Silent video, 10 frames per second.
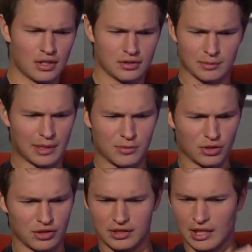sometimes
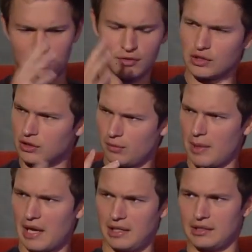you're on set and it feels a little
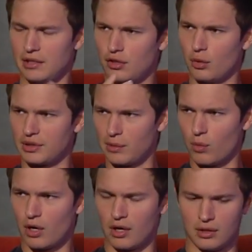manic and they don't know what they
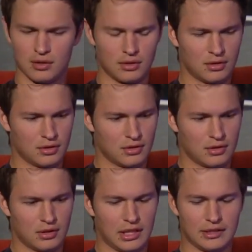want.
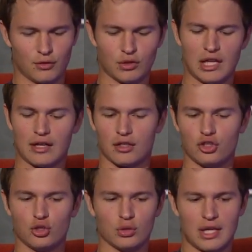And they're relying on
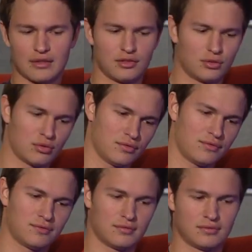you a lot to sort
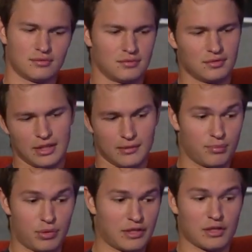of like
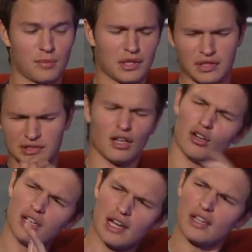bring something and they say, oh
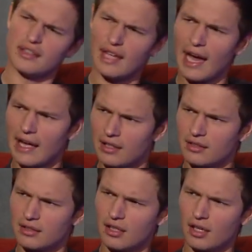yeah, I like that.
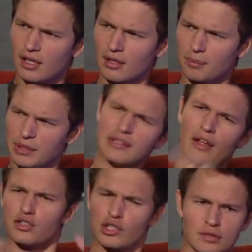But now
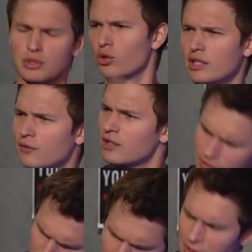let's try something totally different
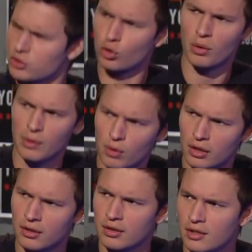because I'm not sure what I want.